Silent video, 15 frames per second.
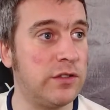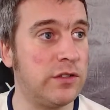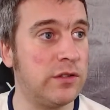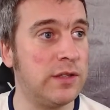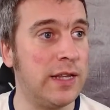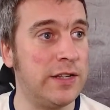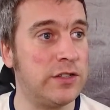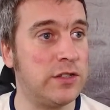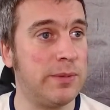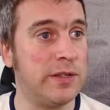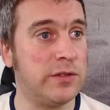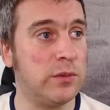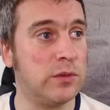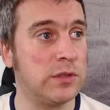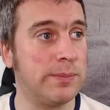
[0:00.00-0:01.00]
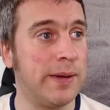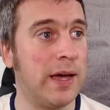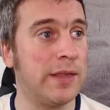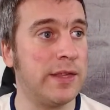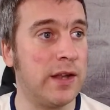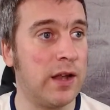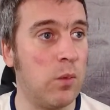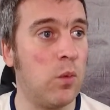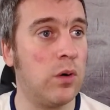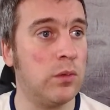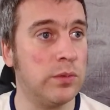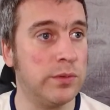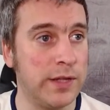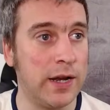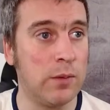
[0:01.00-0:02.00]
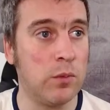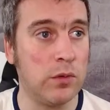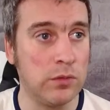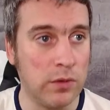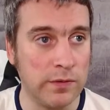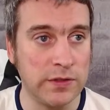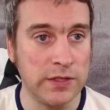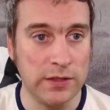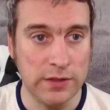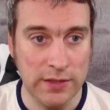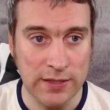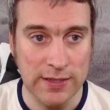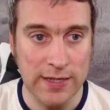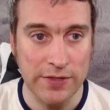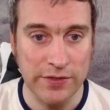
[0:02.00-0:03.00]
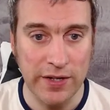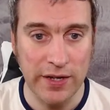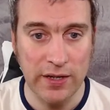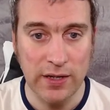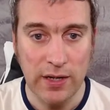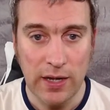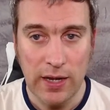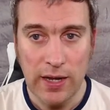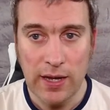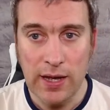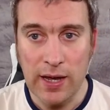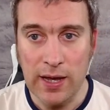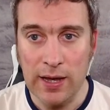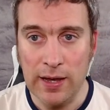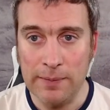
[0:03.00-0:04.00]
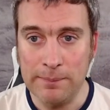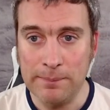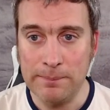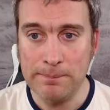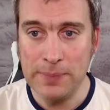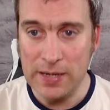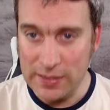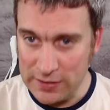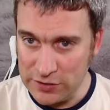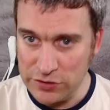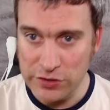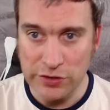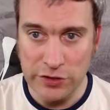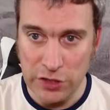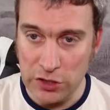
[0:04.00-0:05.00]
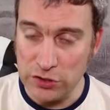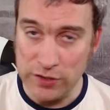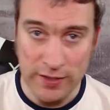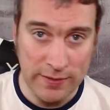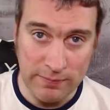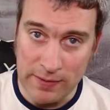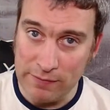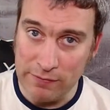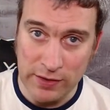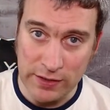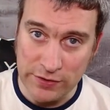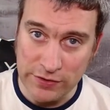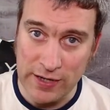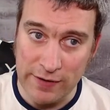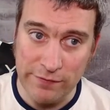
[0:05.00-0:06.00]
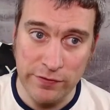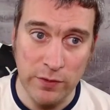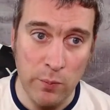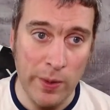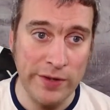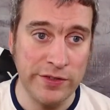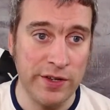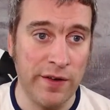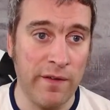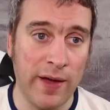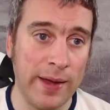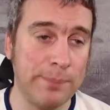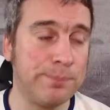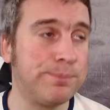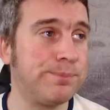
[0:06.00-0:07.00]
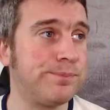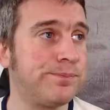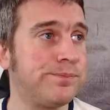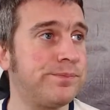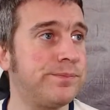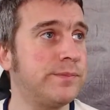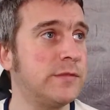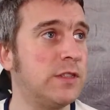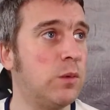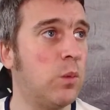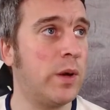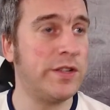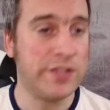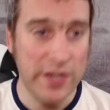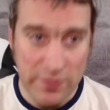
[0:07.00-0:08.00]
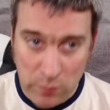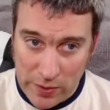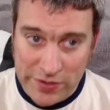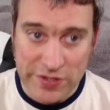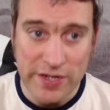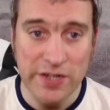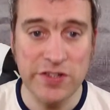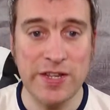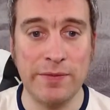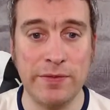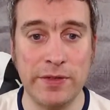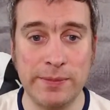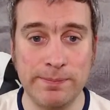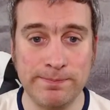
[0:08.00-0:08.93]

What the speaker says: needs to be talked about, then I will obviously discuss it. But it's usually everything's saved for the Wednesday night. Wednesday at 7